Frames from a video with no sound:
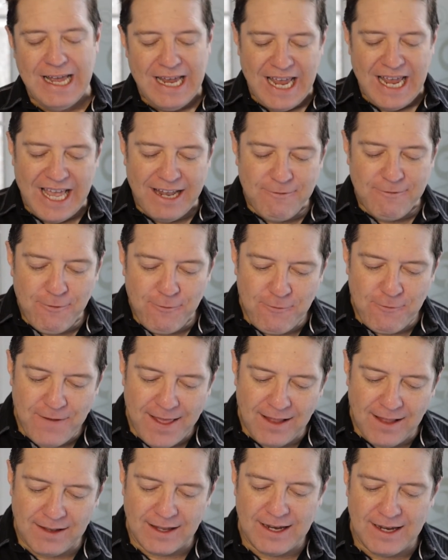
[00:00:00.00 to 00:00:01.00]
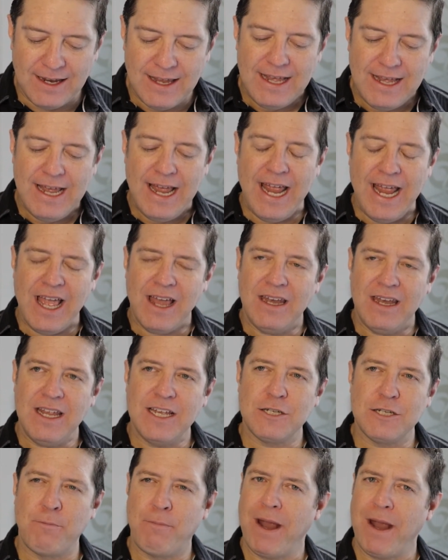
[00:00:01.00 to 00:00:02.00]
and failing and
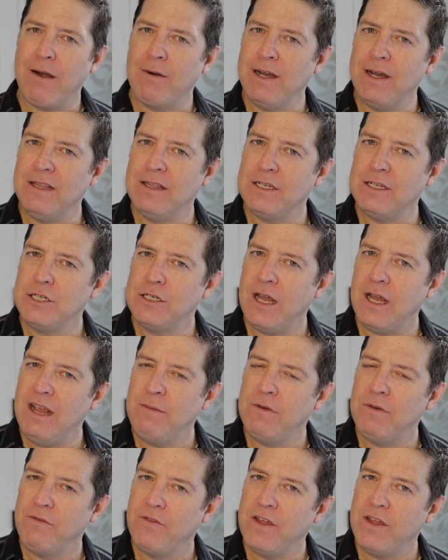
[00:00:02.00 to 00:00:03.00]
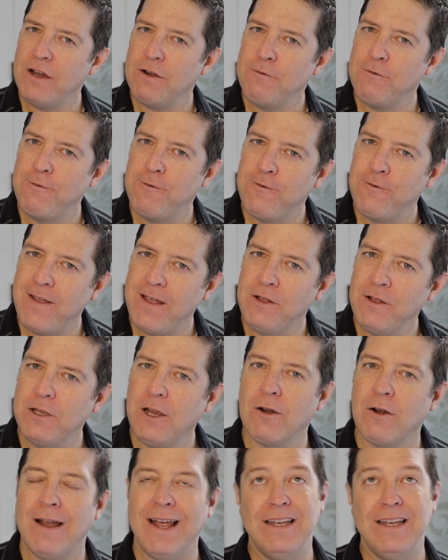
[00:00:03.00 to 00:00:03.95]
is bearing the shame of their failure.